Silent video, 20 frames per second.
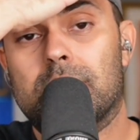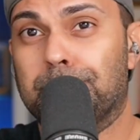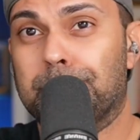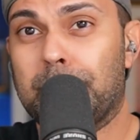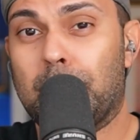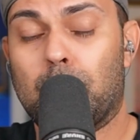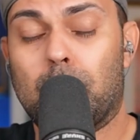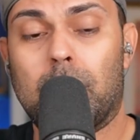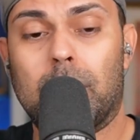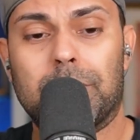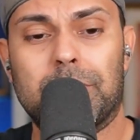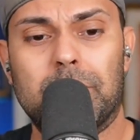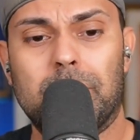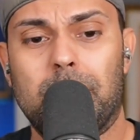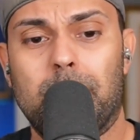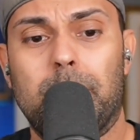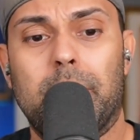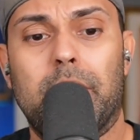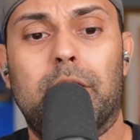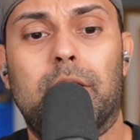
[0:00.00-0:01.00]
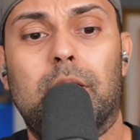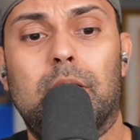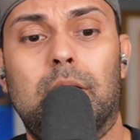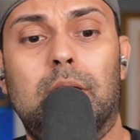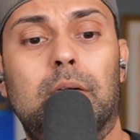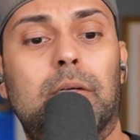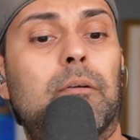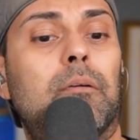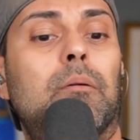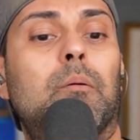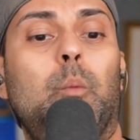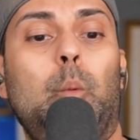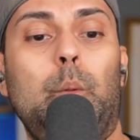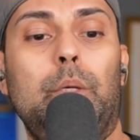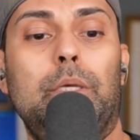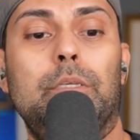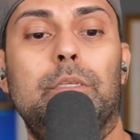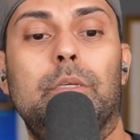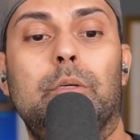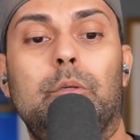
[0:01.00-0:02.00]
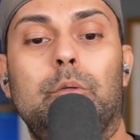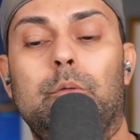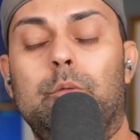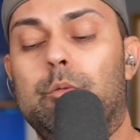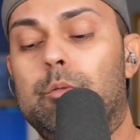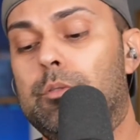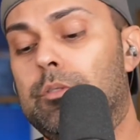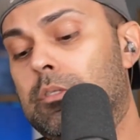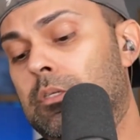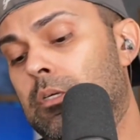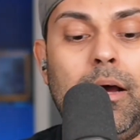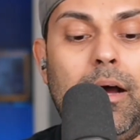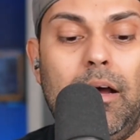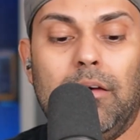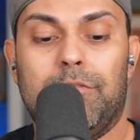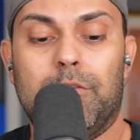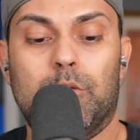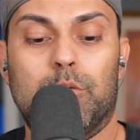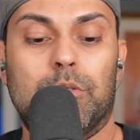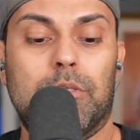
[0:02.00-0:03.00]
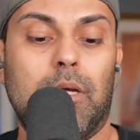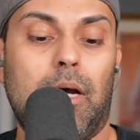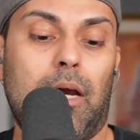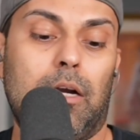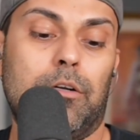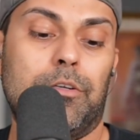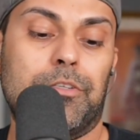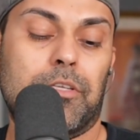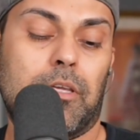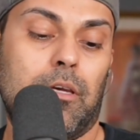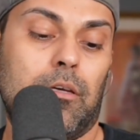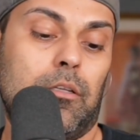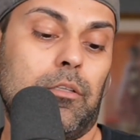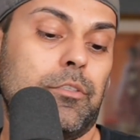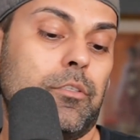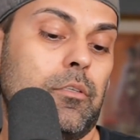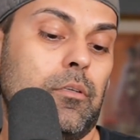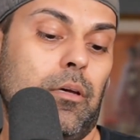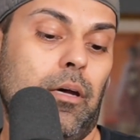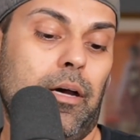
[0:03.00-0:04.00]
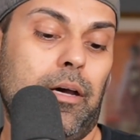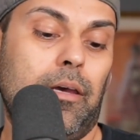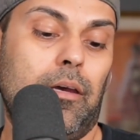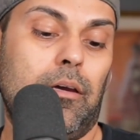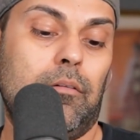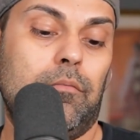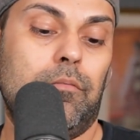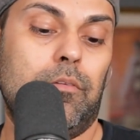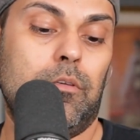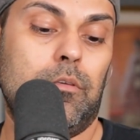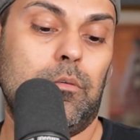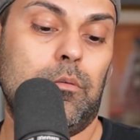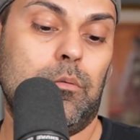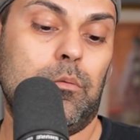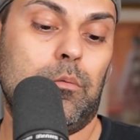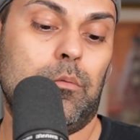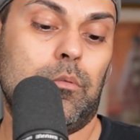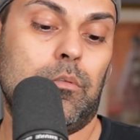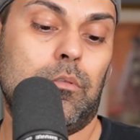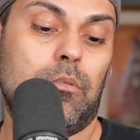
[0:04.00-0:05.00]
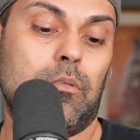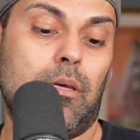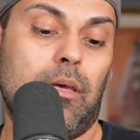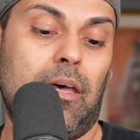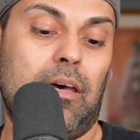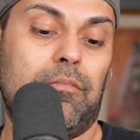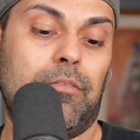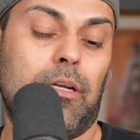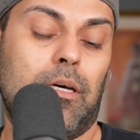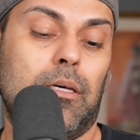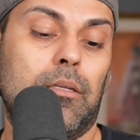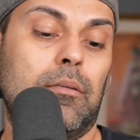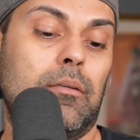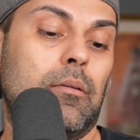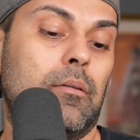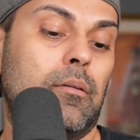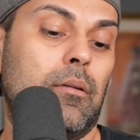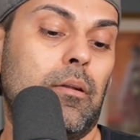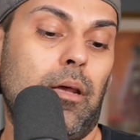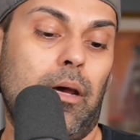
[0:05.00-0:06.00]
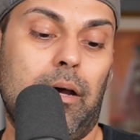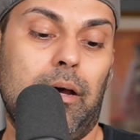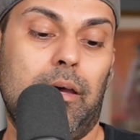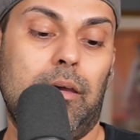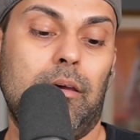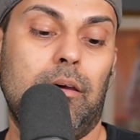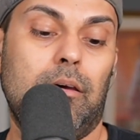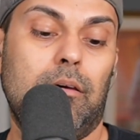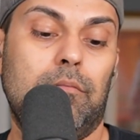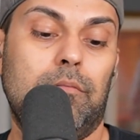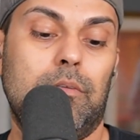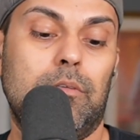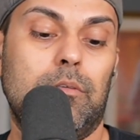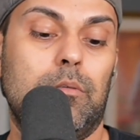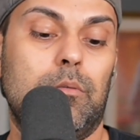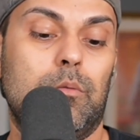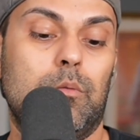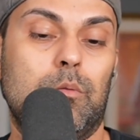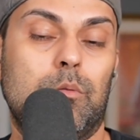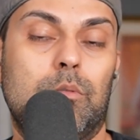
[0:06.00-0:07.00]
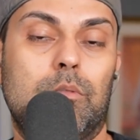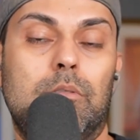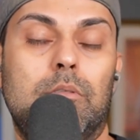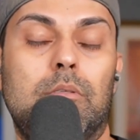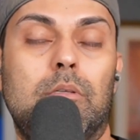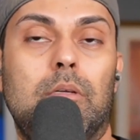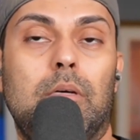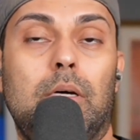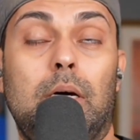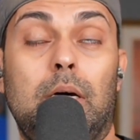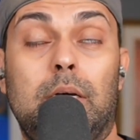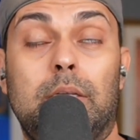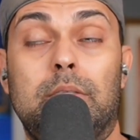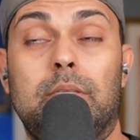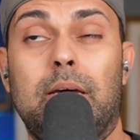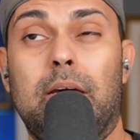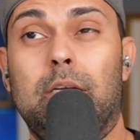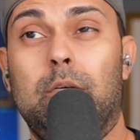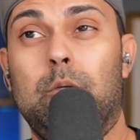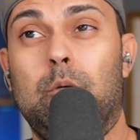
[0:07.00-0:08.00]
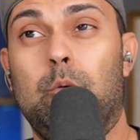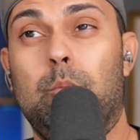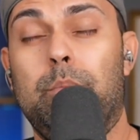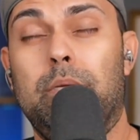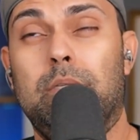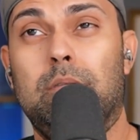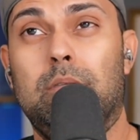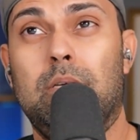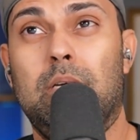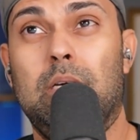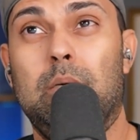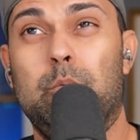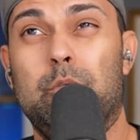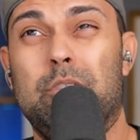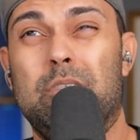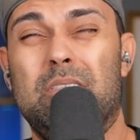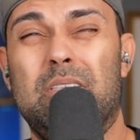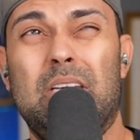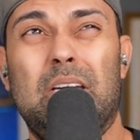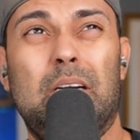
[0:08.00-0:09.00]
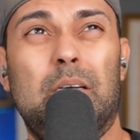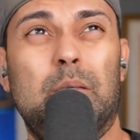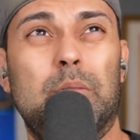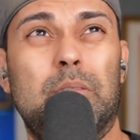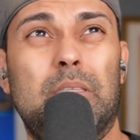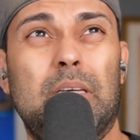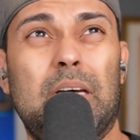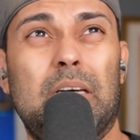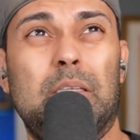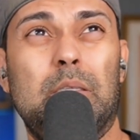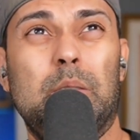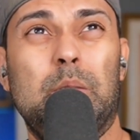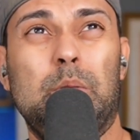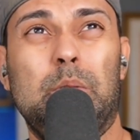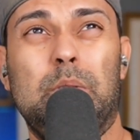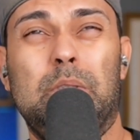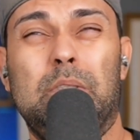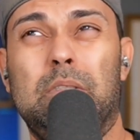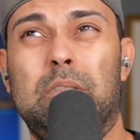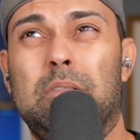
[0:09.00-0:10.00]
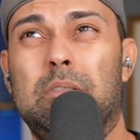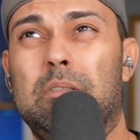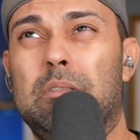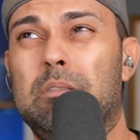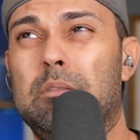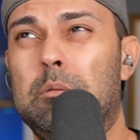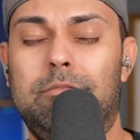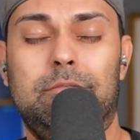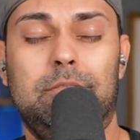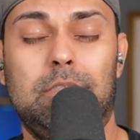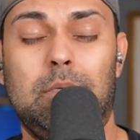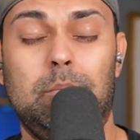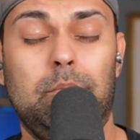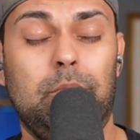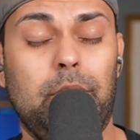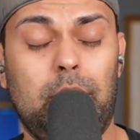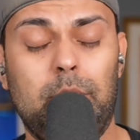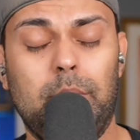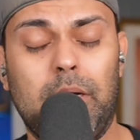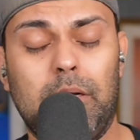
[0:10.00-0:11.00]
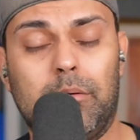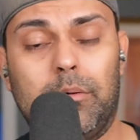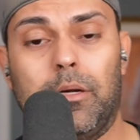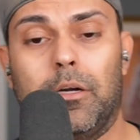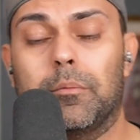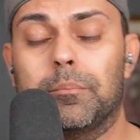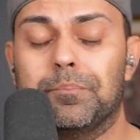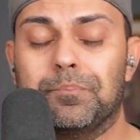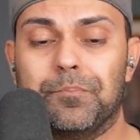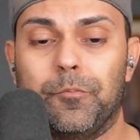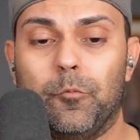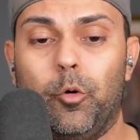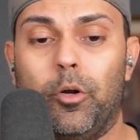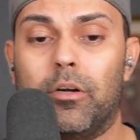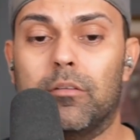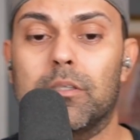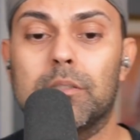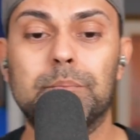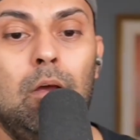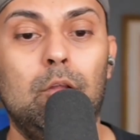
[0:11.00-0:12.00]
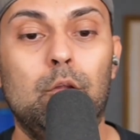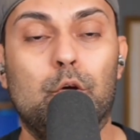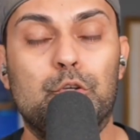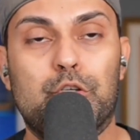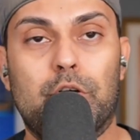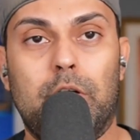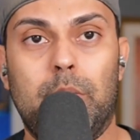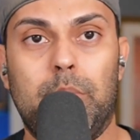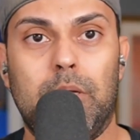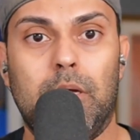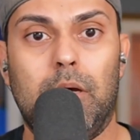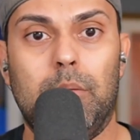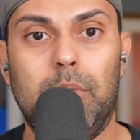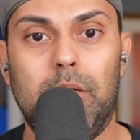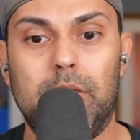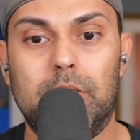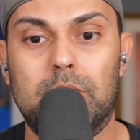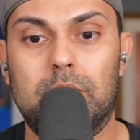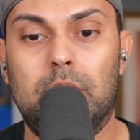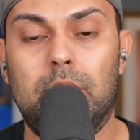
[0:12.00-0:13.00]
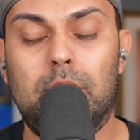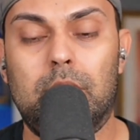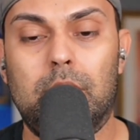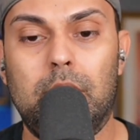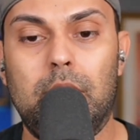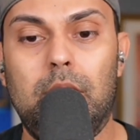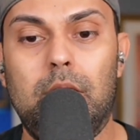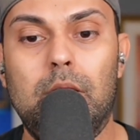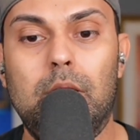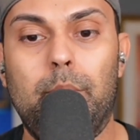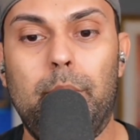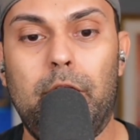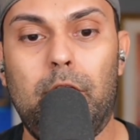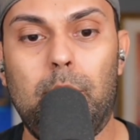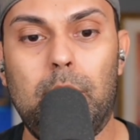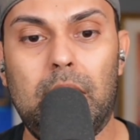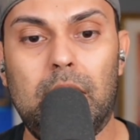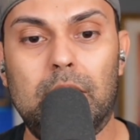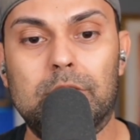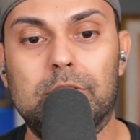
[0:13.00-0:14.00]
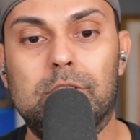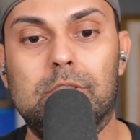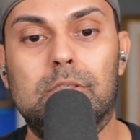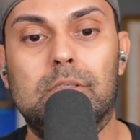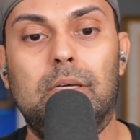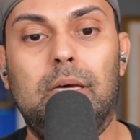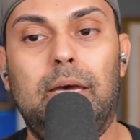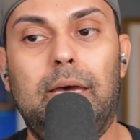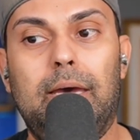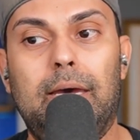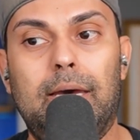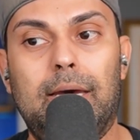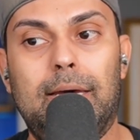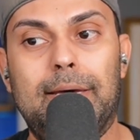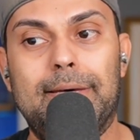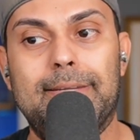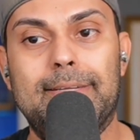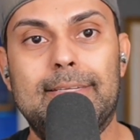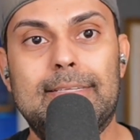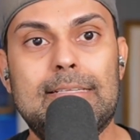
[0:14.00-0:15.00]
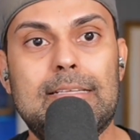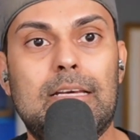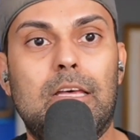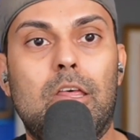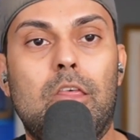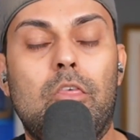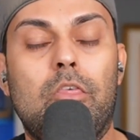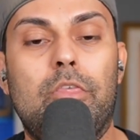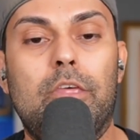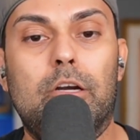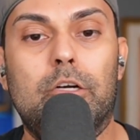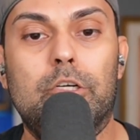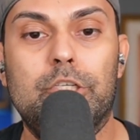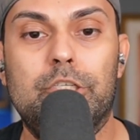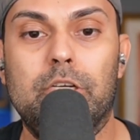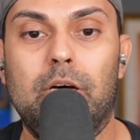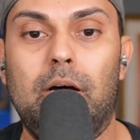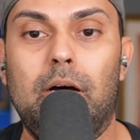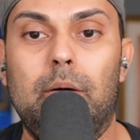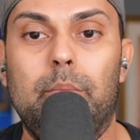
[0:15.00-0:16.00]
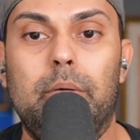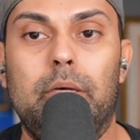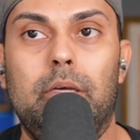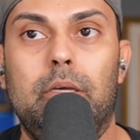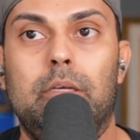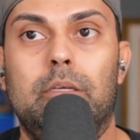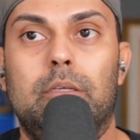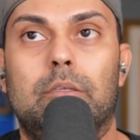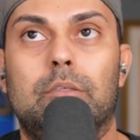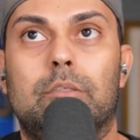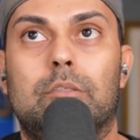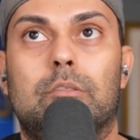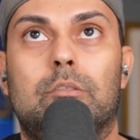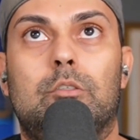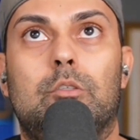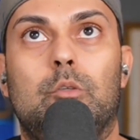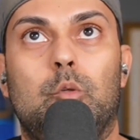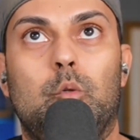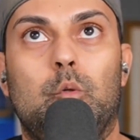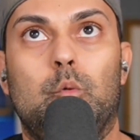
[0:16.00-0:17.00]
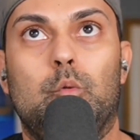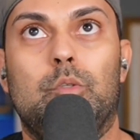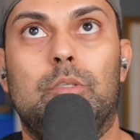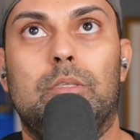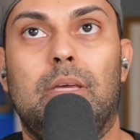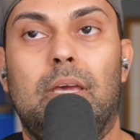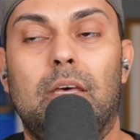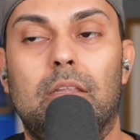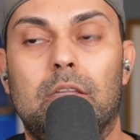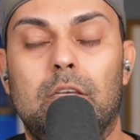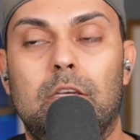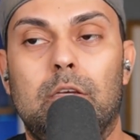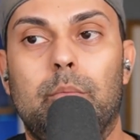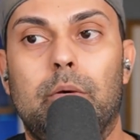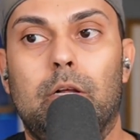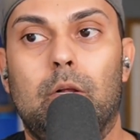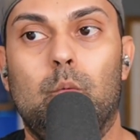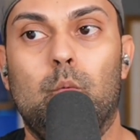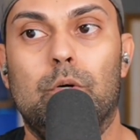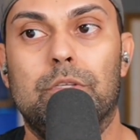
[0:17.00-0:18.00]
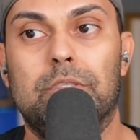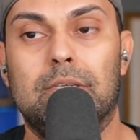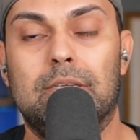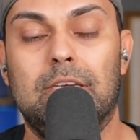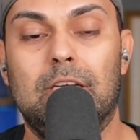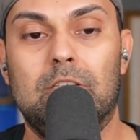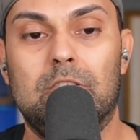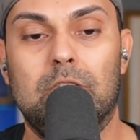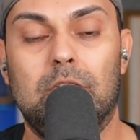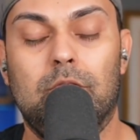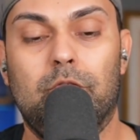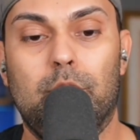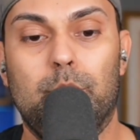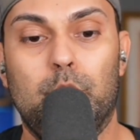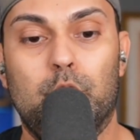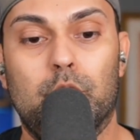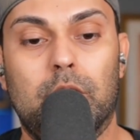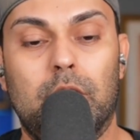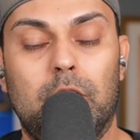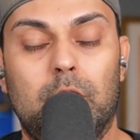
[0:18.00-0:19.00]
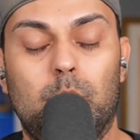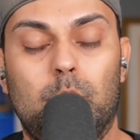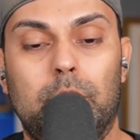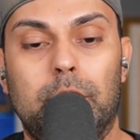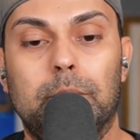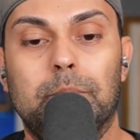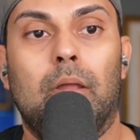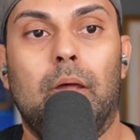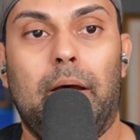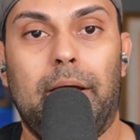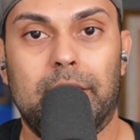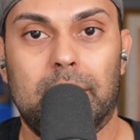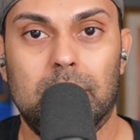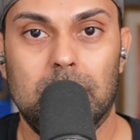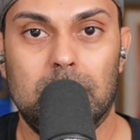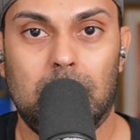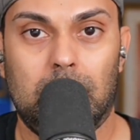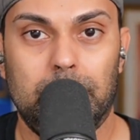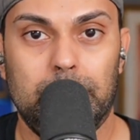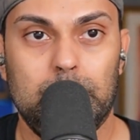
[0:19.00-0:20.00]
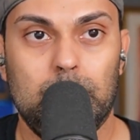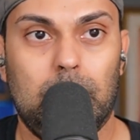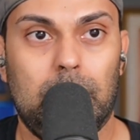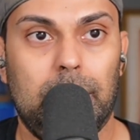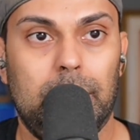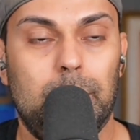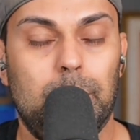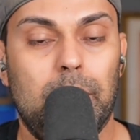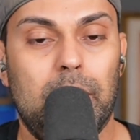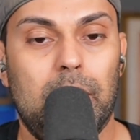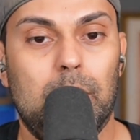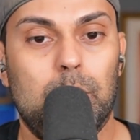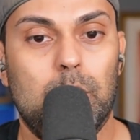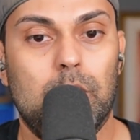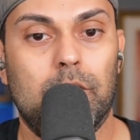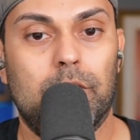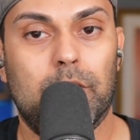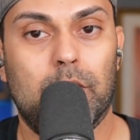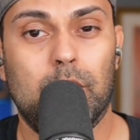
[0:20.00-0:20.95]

the crux of the matter. I've used IronScales. I have used Avanan. I have used Datto Bitdam, which is now Datto, some name, I don't care, whatever. Those are API-based. They're in the mailbox, and their job is to scan the email once it gets in from your gateway. I can tell you I am now moving